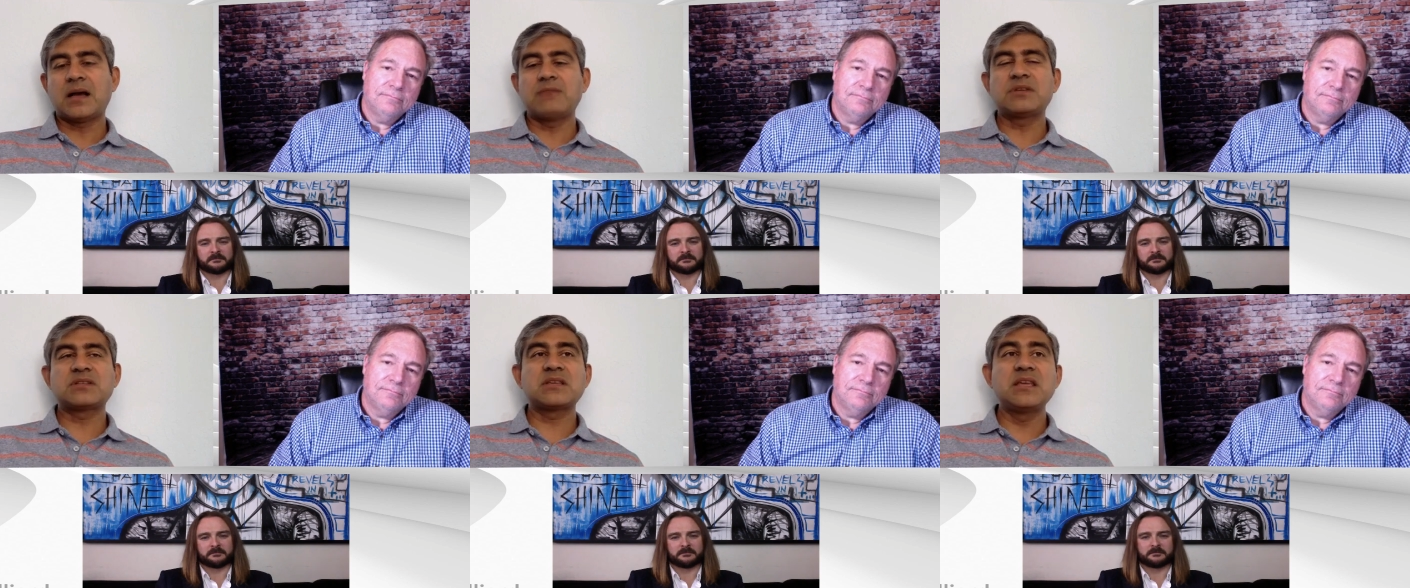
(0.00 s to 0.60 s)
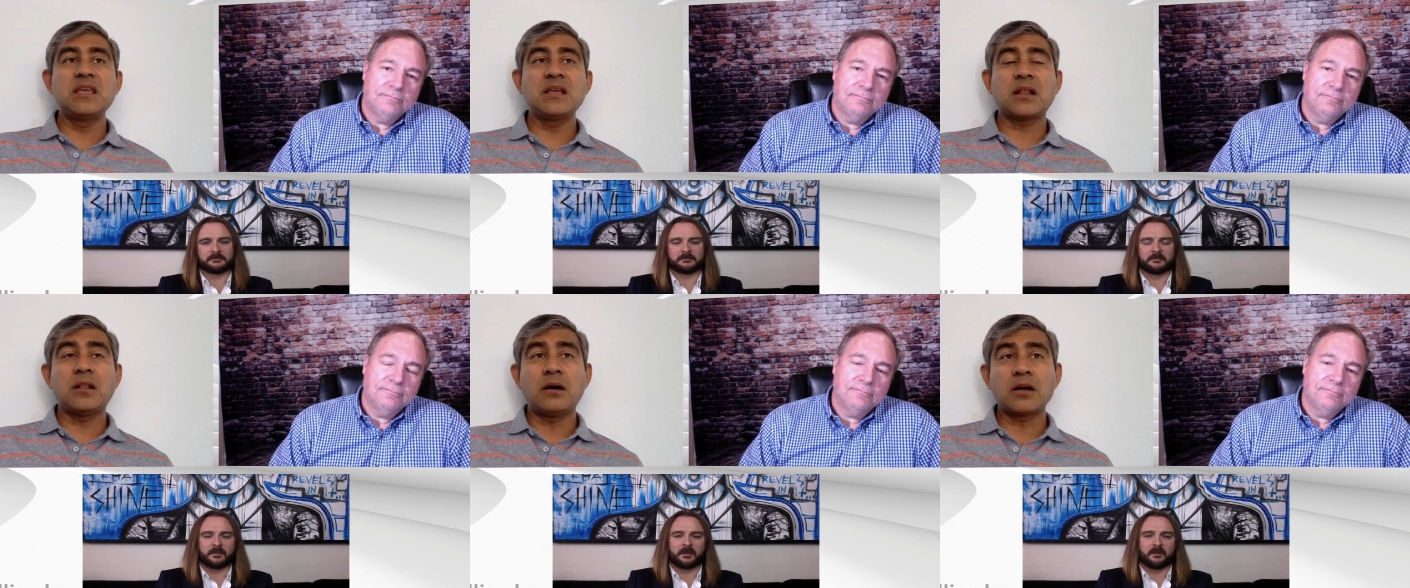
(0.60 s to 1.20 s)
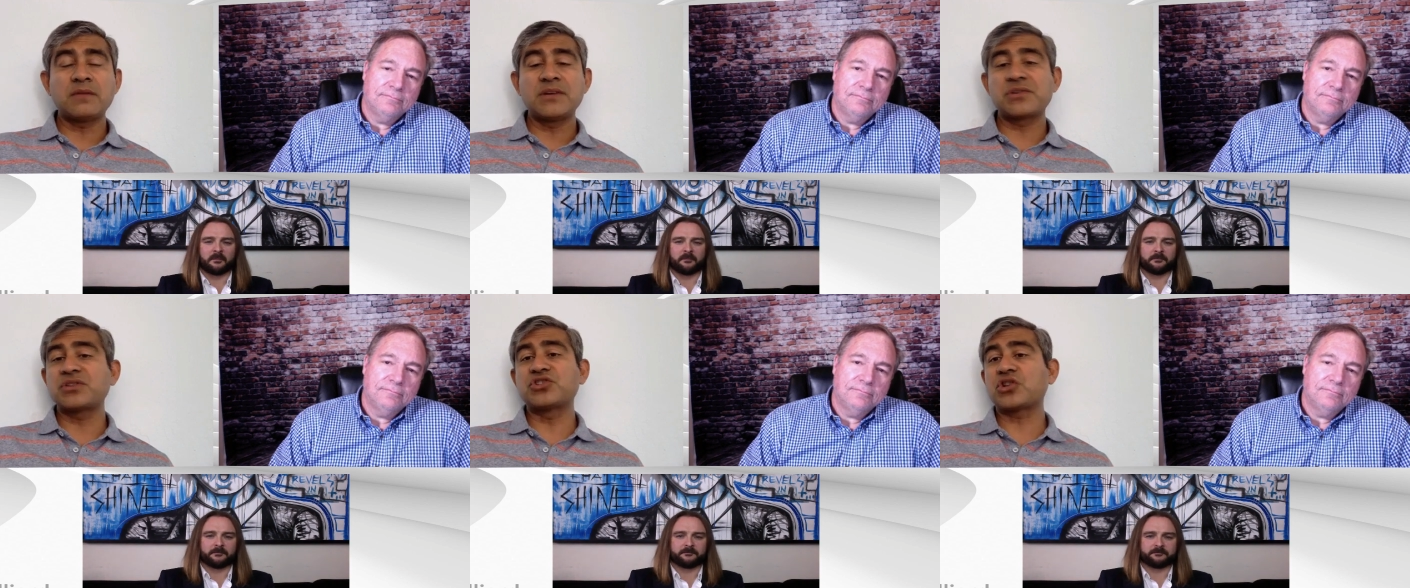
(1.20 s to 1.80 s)
Speaker 1: Uh, we're seeing a lot of
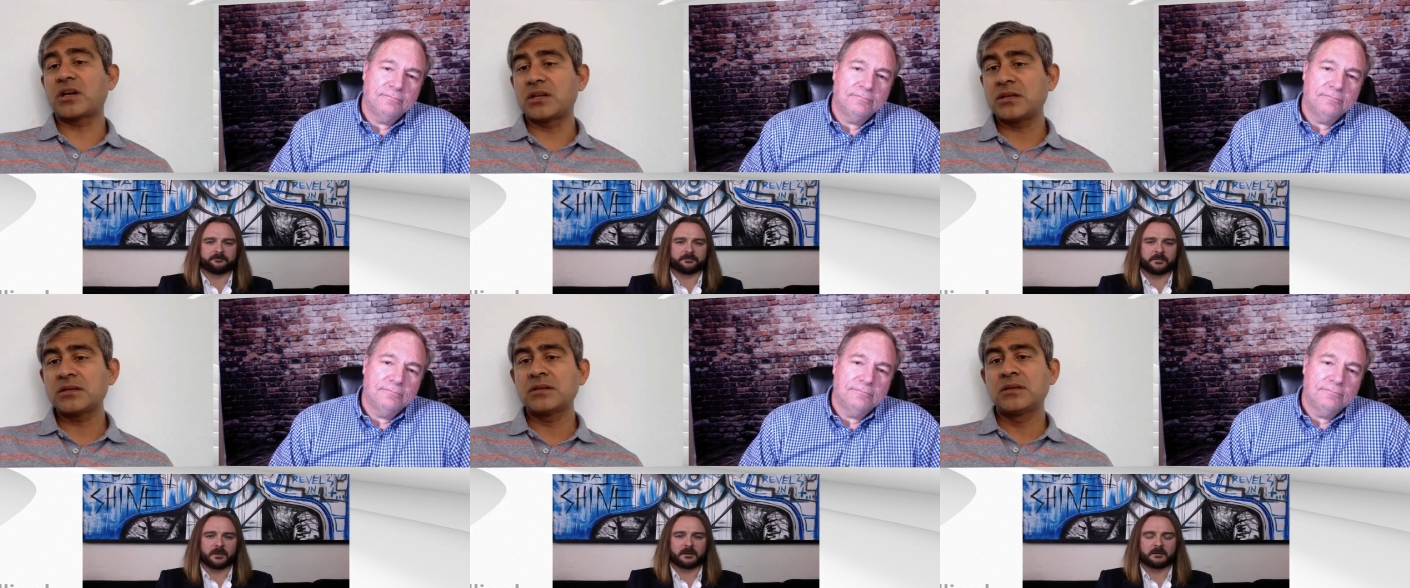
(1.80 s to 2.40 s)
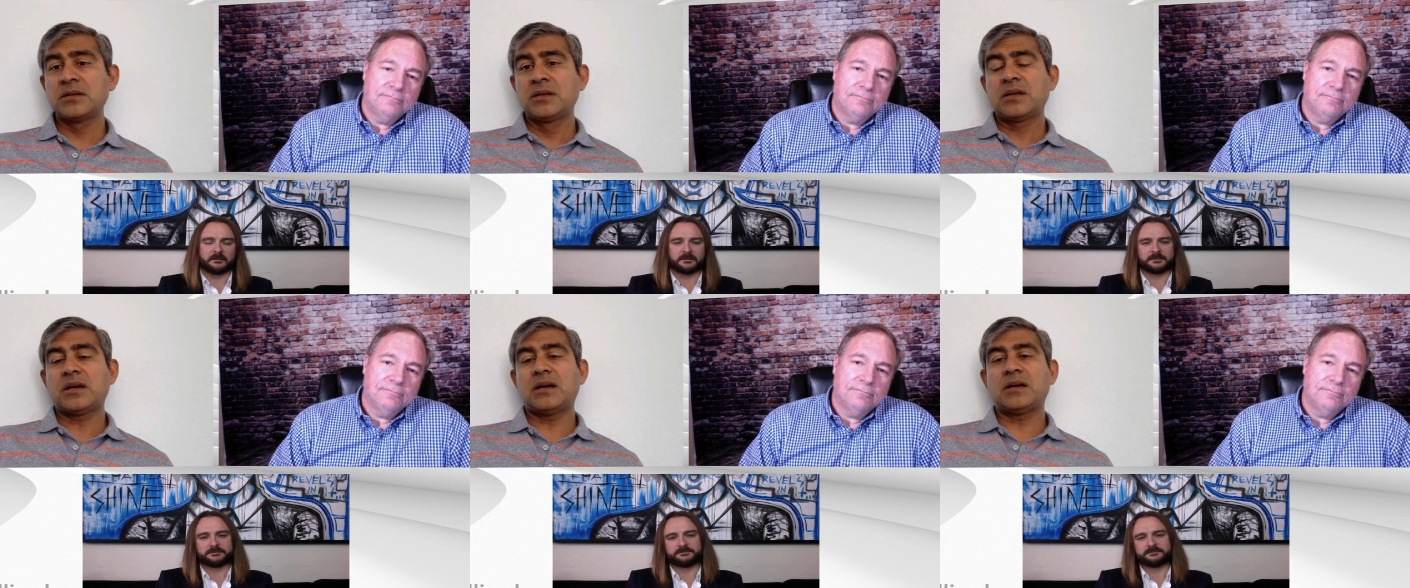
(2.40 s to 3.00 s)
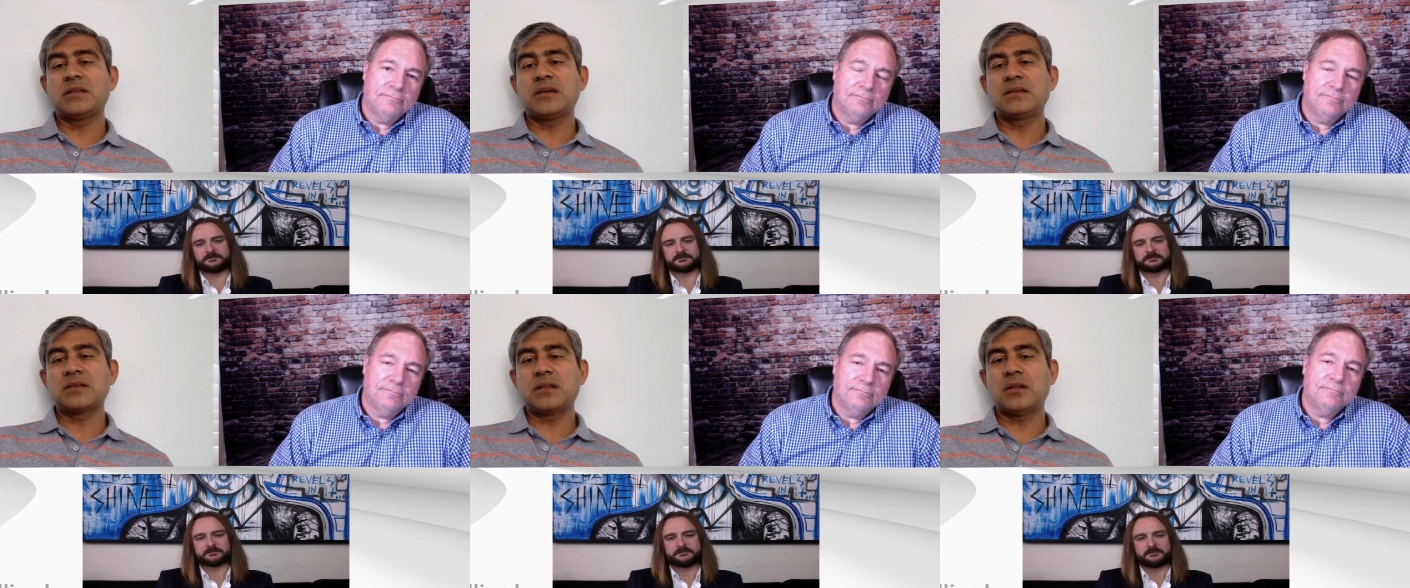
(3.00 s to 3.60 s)
interest in China. Uh,
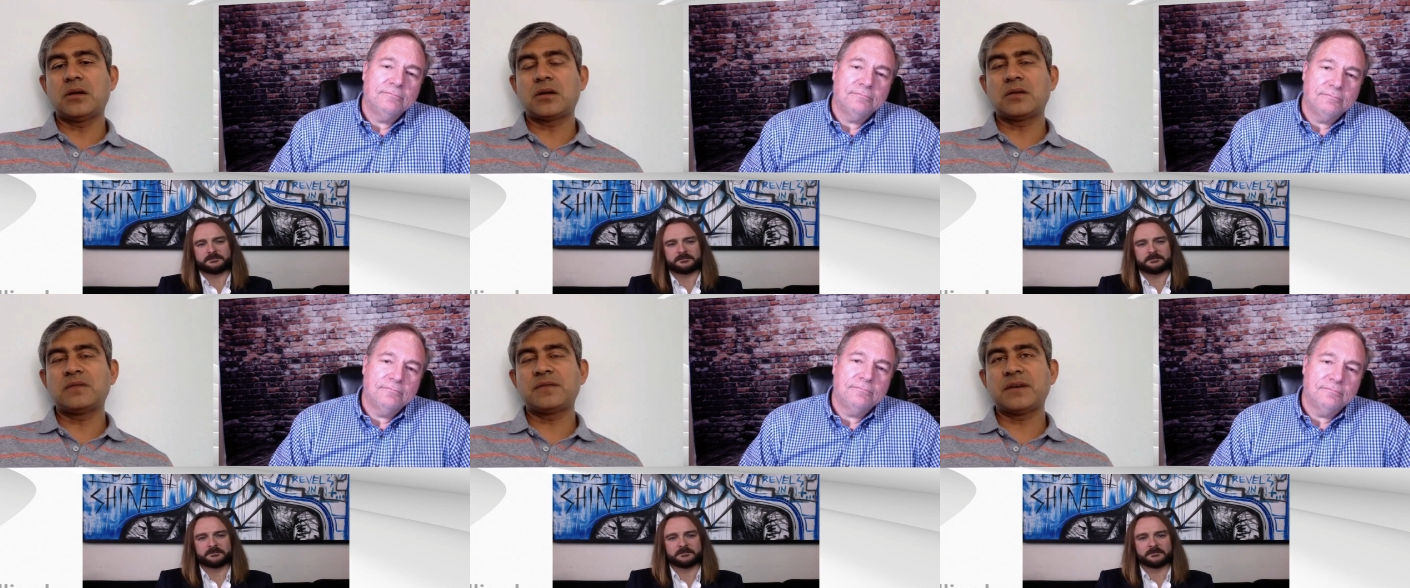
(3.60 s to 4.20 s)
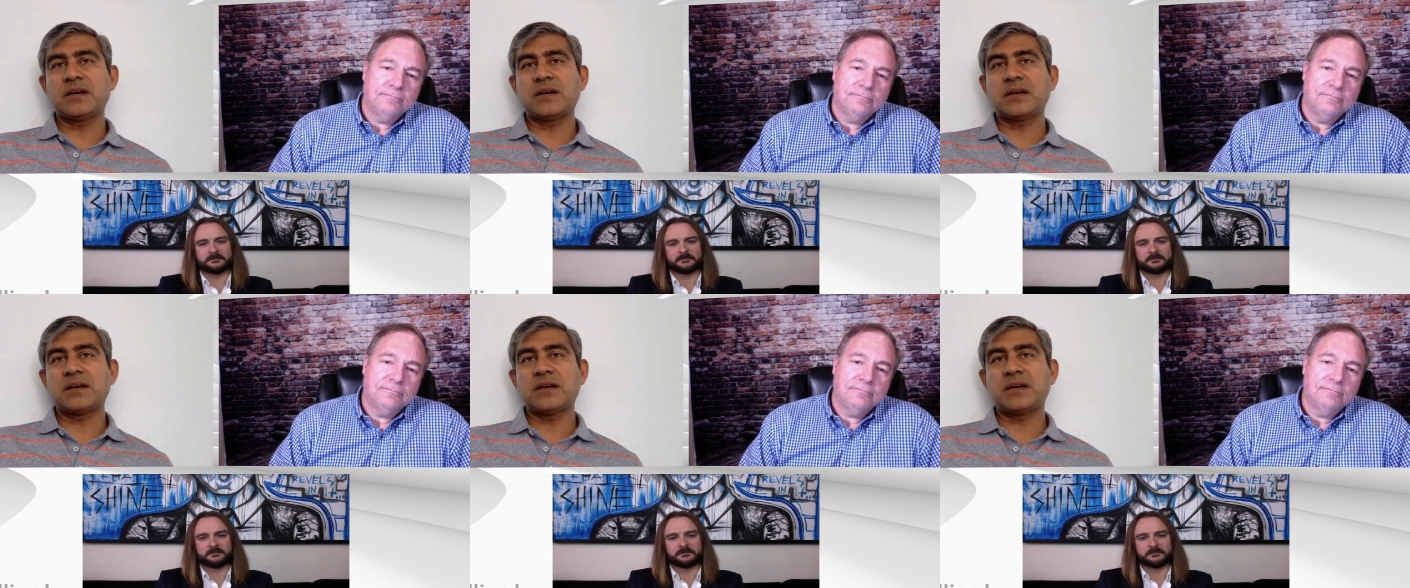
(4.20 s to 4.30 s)
there is a lot of